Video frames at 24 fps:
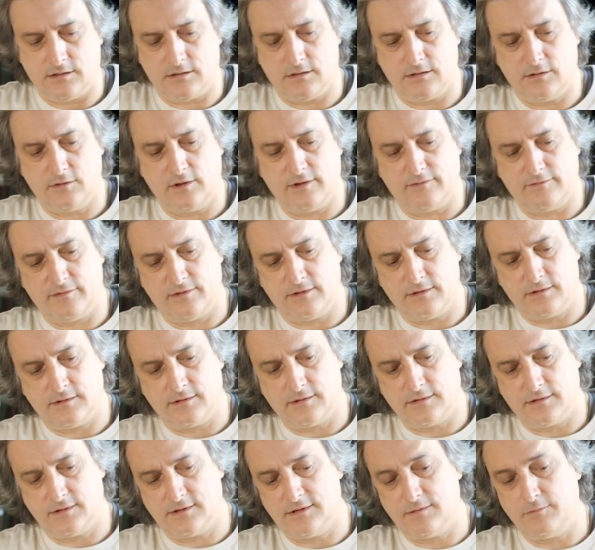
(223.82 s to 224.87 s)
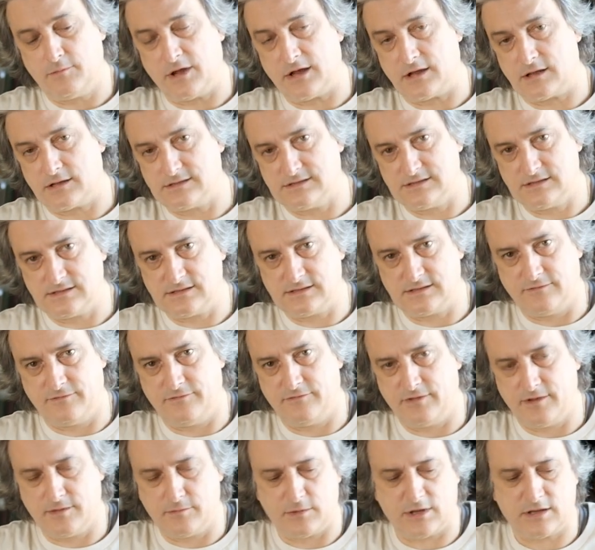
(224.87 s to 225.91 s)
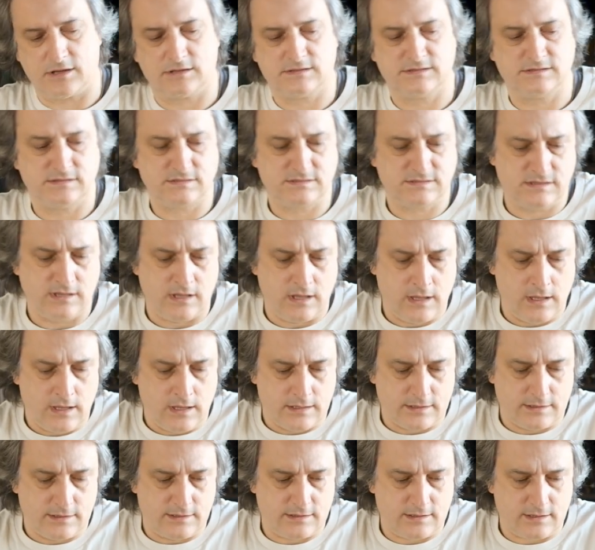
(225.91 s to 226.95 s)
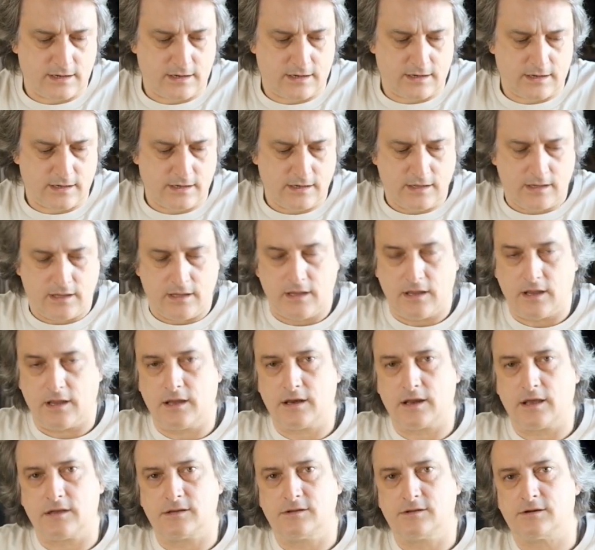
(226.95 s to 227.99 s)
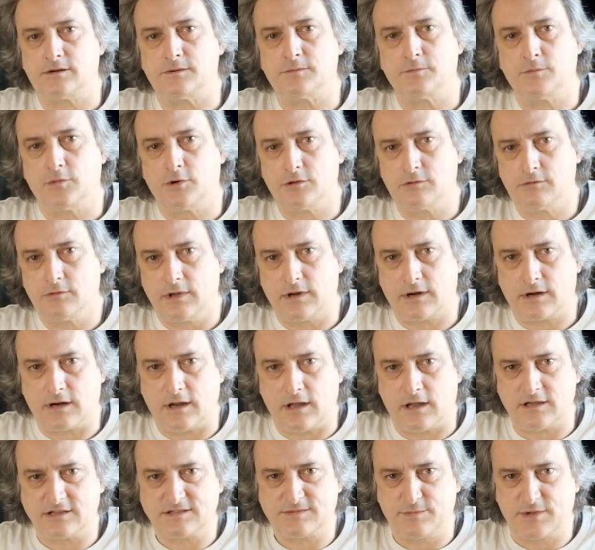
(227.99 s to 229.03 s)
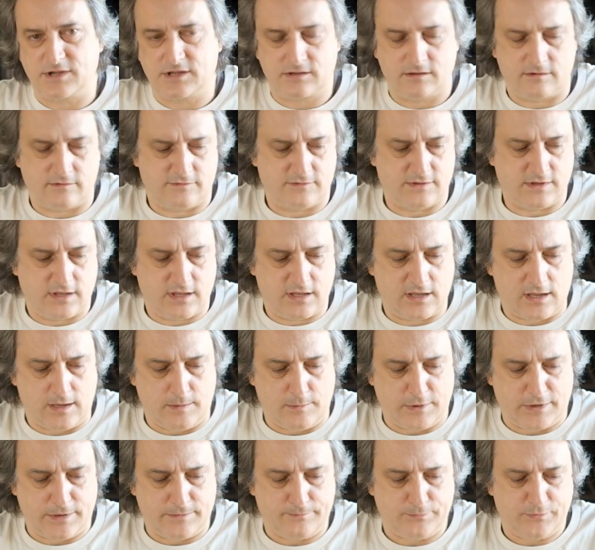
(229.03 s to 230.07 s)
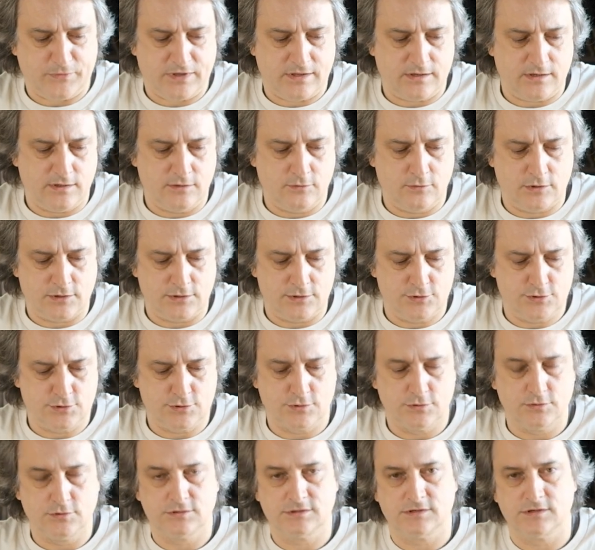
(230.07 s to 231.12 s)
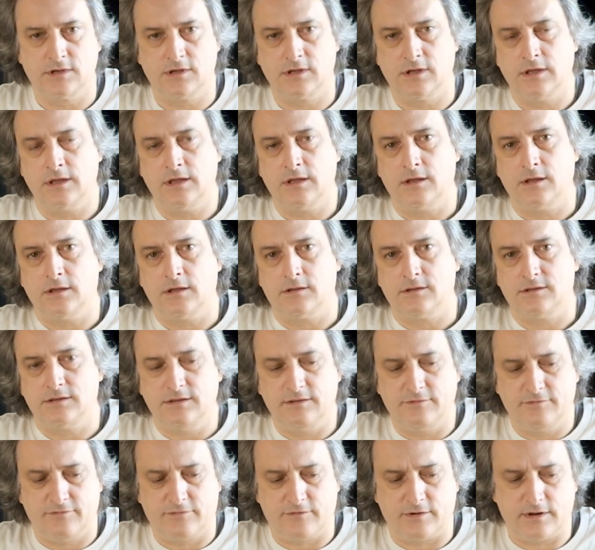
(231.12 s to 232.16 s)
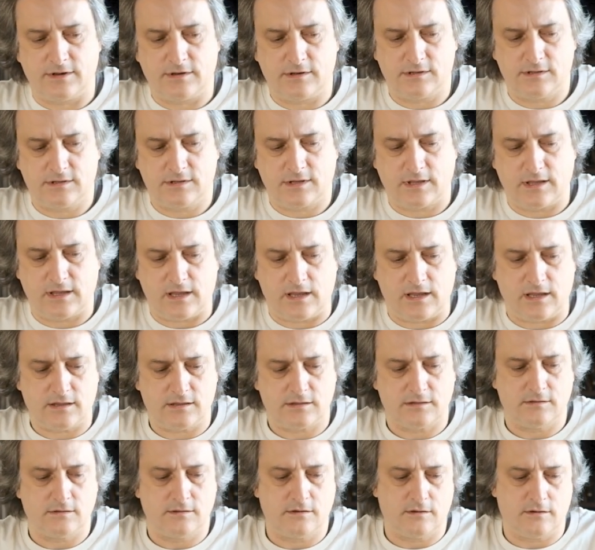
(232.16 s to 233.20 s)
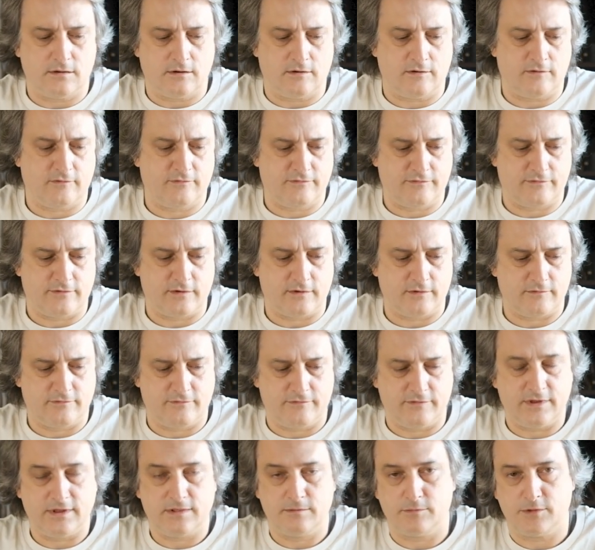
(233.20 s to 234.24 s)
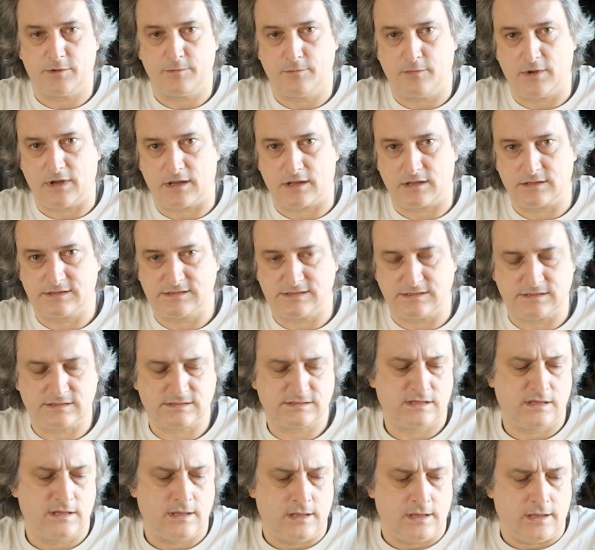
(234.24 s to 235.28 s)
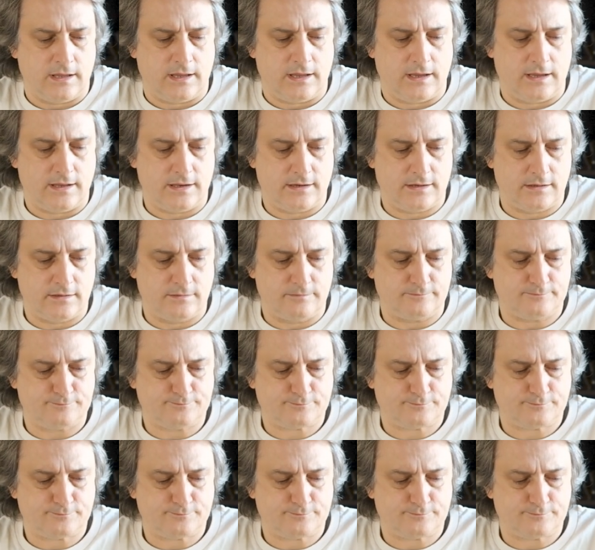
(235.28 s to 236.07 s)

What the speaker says: you have the magazines, the film magazines, that are another modular aspect of the camera, and you can choose different kind of film magazines. And